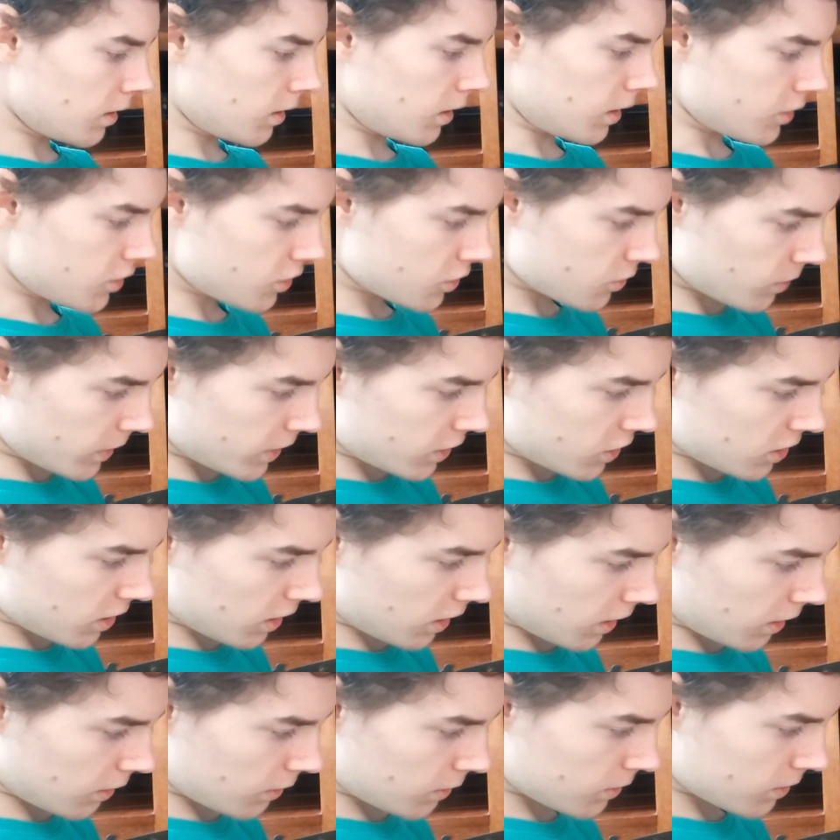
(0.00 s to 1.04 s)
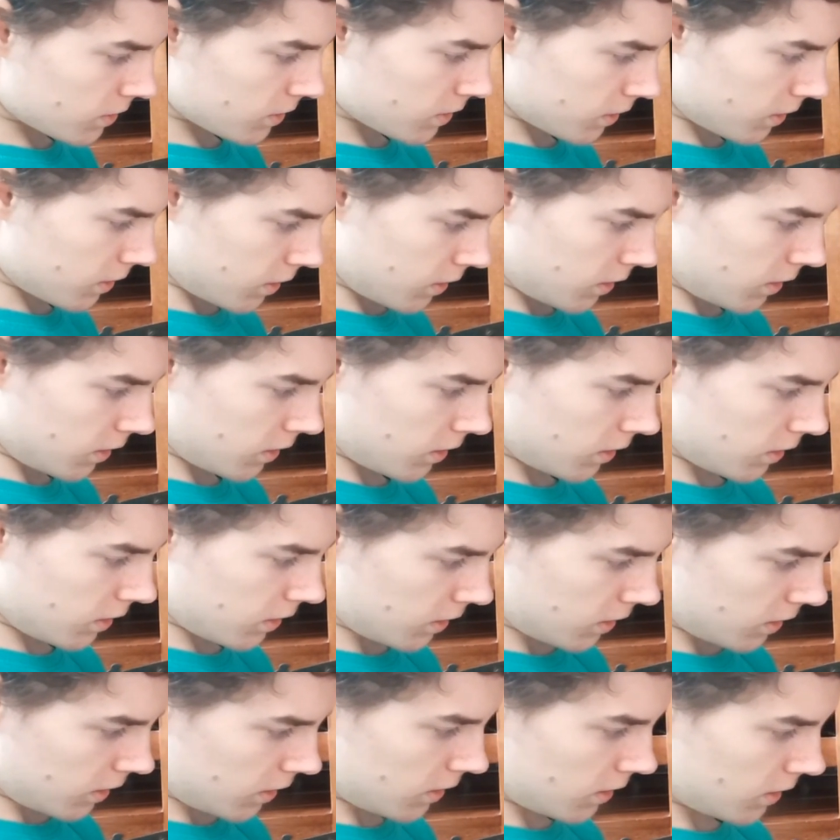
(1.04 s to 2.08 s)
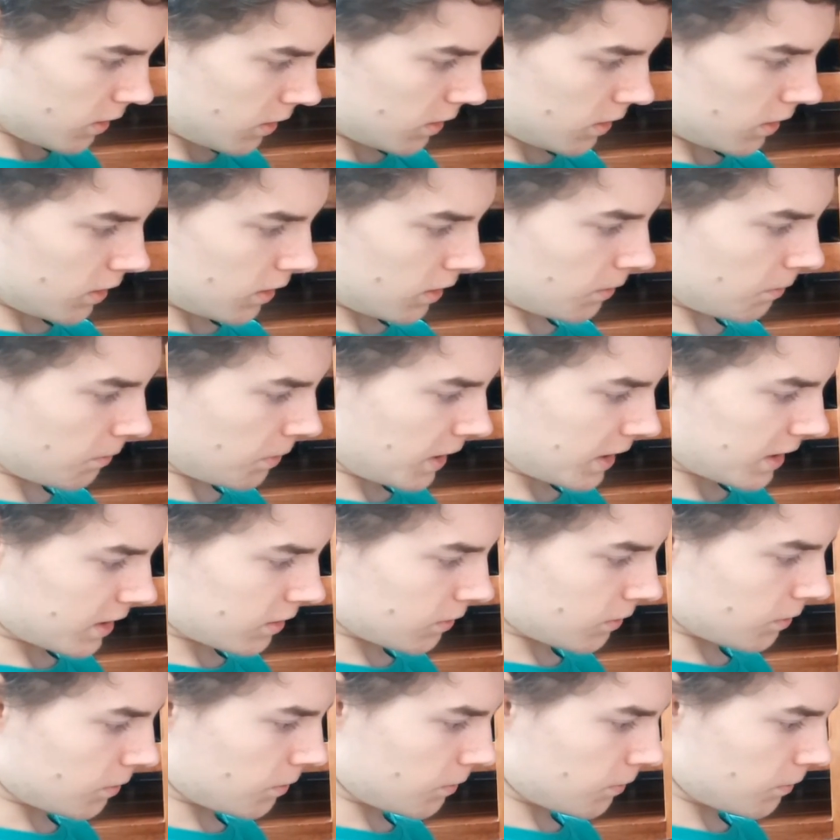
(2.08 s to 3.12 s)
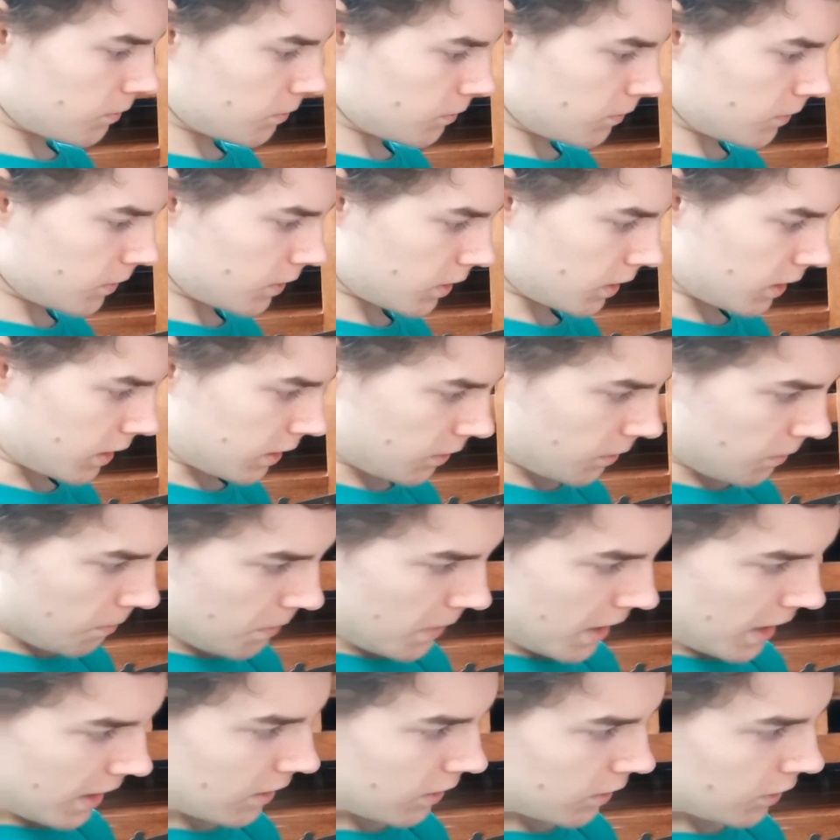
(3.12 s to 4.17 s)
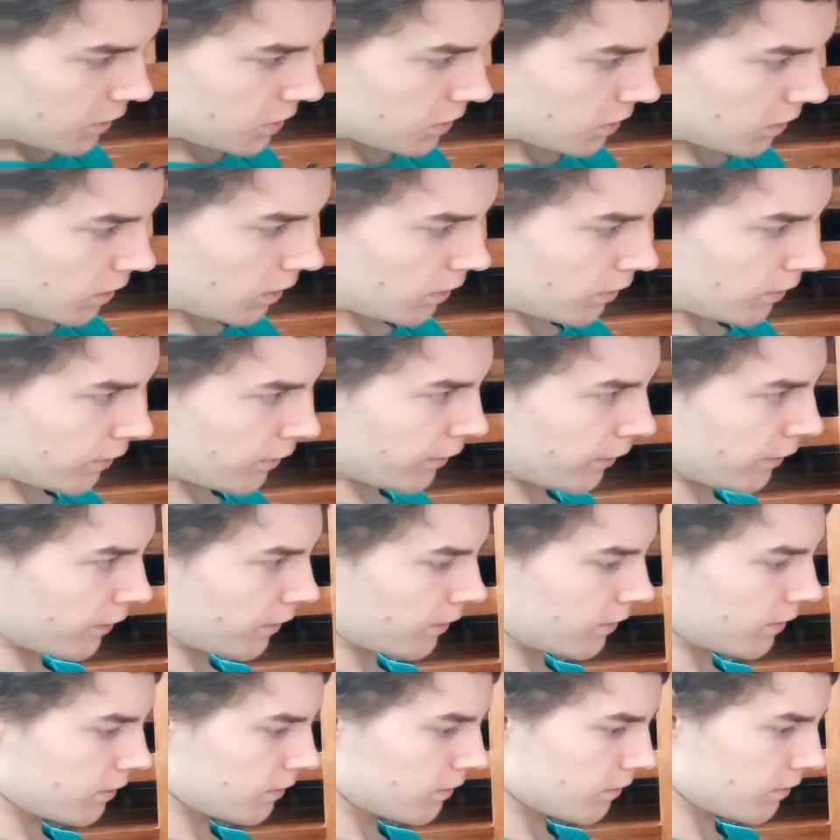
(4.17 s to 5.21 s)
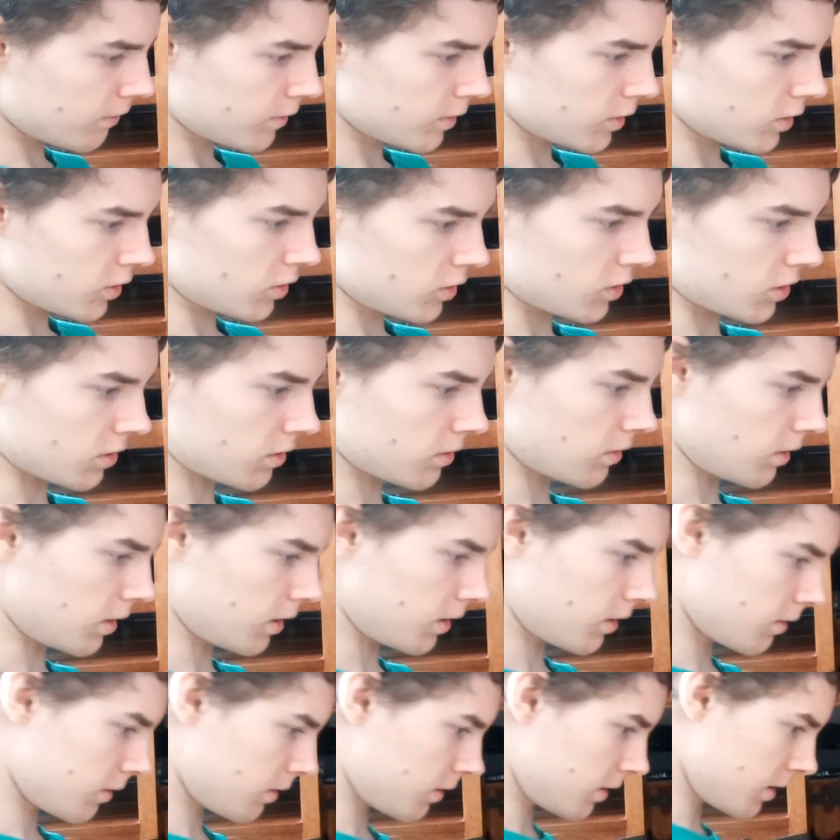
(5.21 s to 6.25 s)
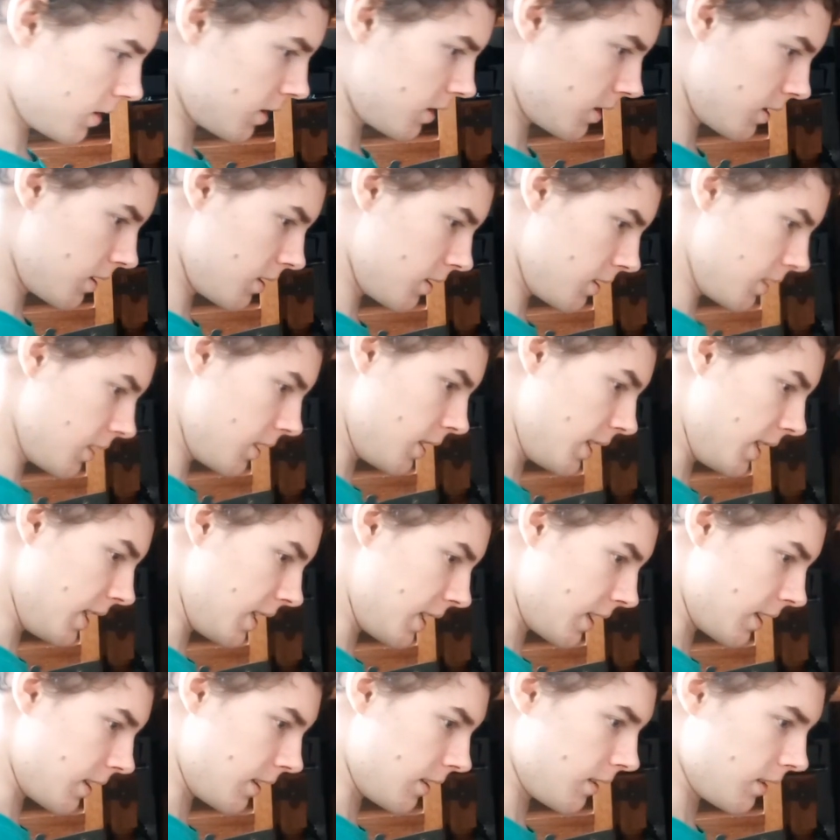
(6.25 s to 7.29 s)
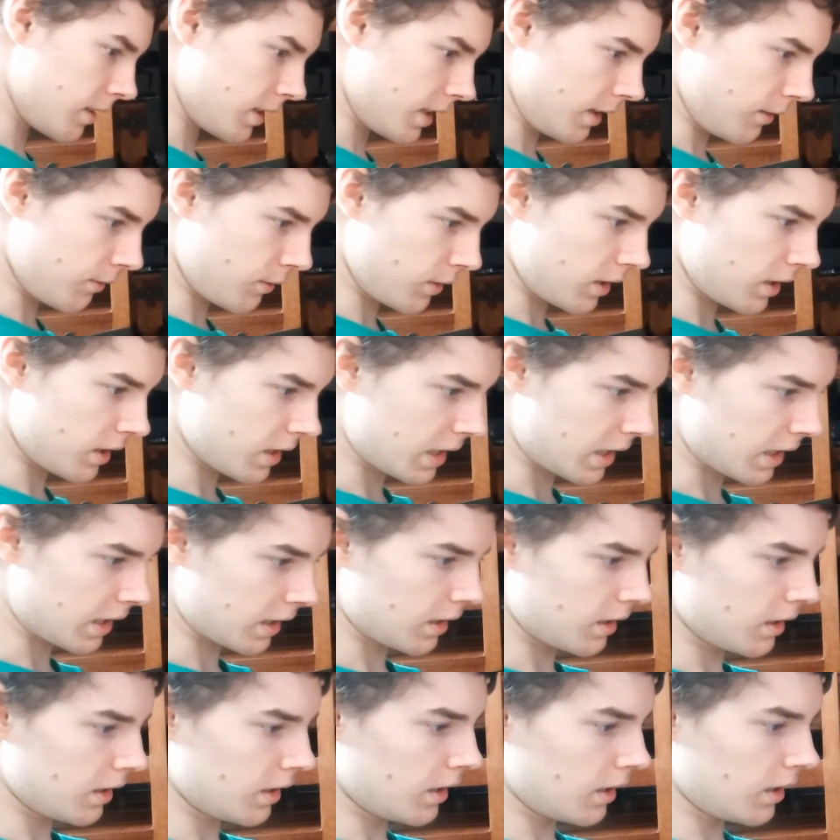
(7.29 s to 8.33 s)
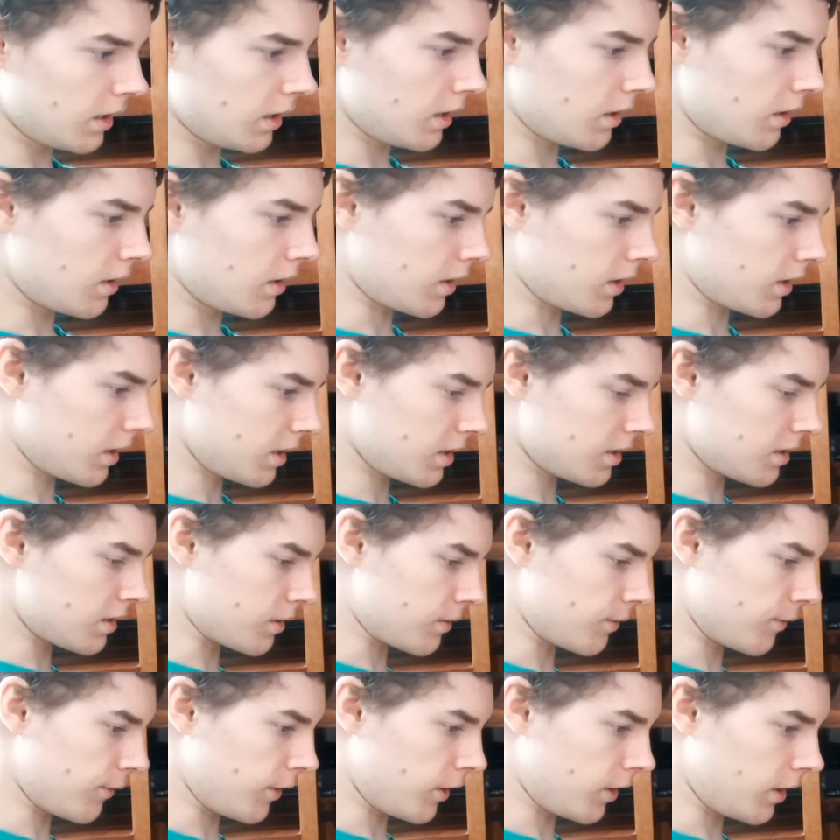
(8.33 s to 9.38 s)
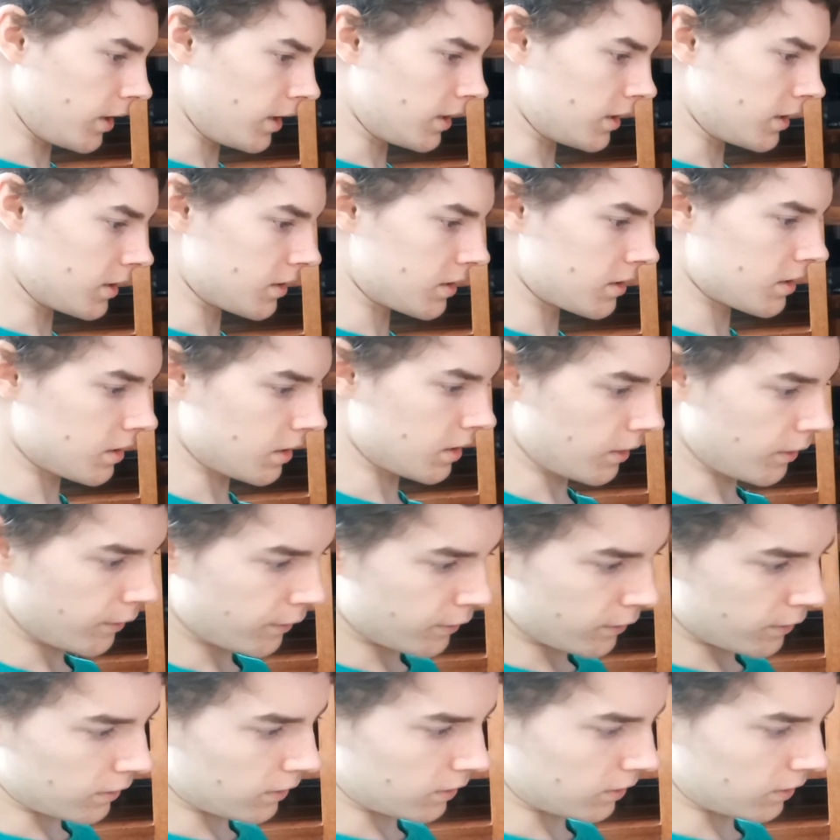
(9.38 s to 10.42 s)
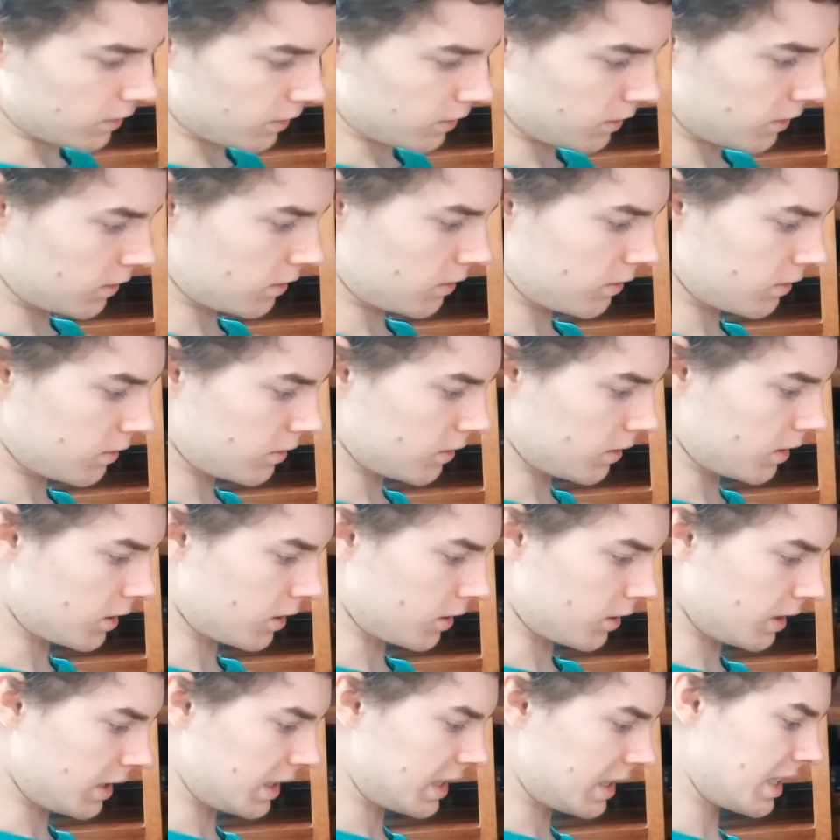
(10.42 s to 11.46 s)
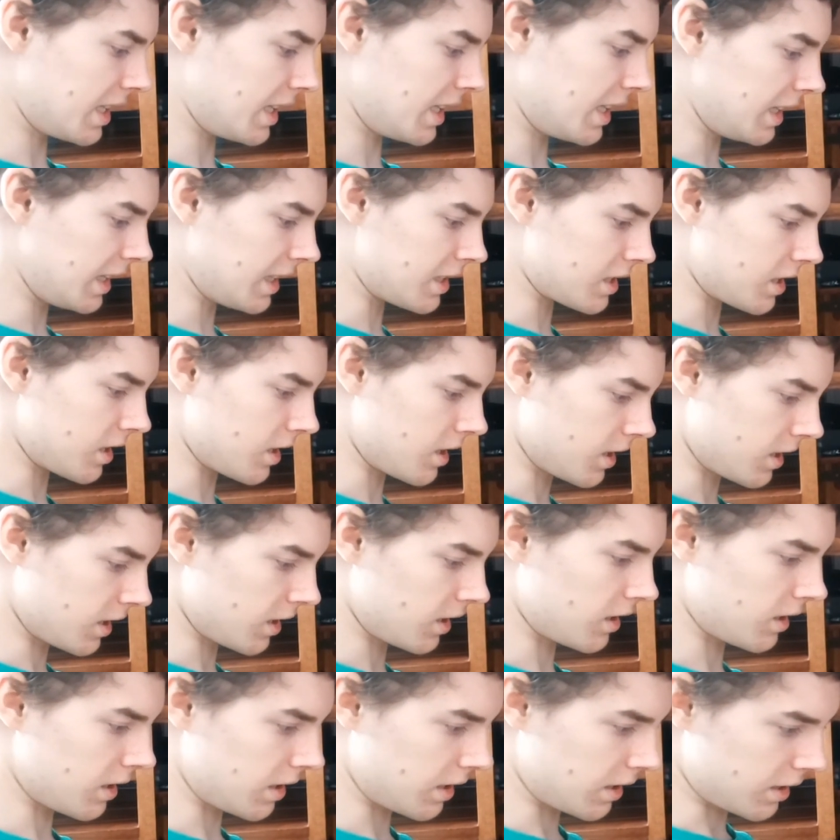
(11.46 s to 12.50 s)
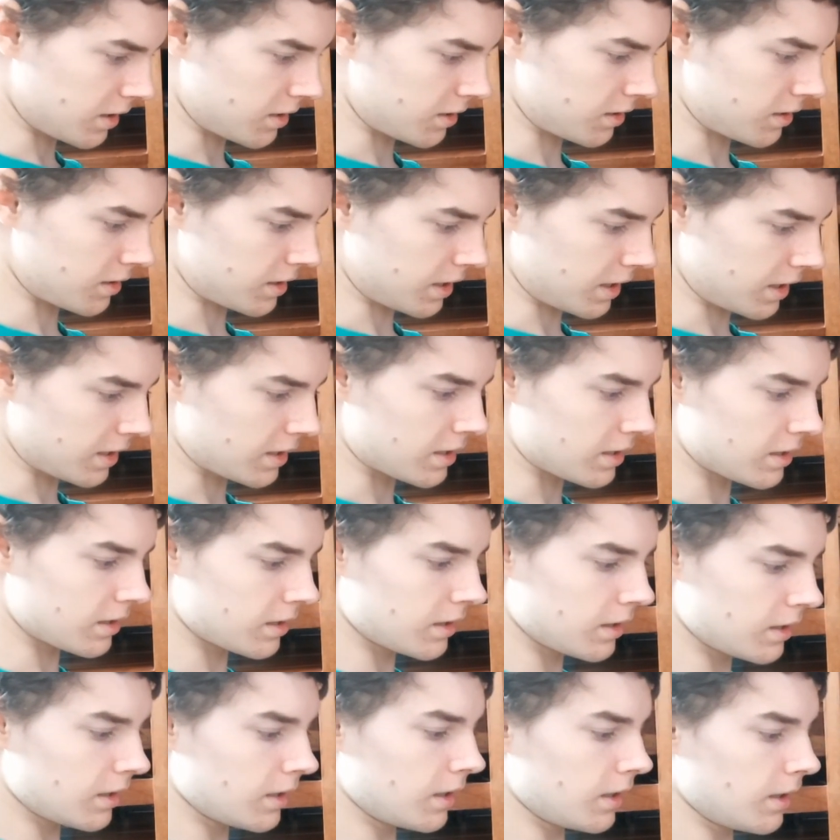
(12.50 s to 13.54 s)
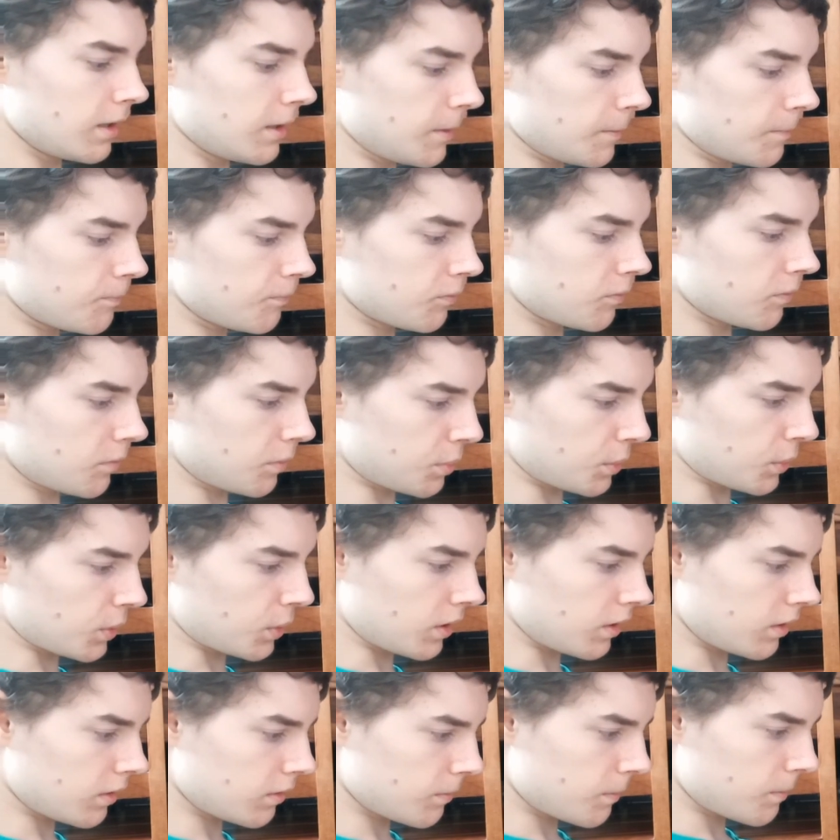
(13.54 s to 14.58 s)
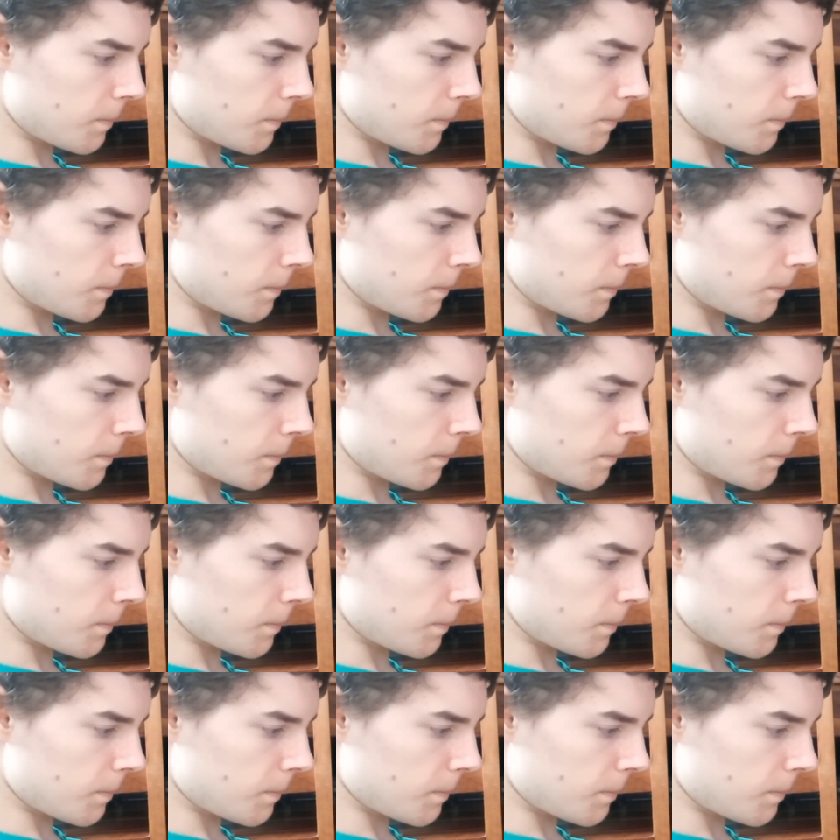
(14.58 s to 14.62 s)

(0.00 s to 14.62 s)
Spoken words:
I just wish that there was a better, like, method of just, like, cleaning everything. Like, this is fine and stuff, like, I don't need to clean the entire thing, as I said, but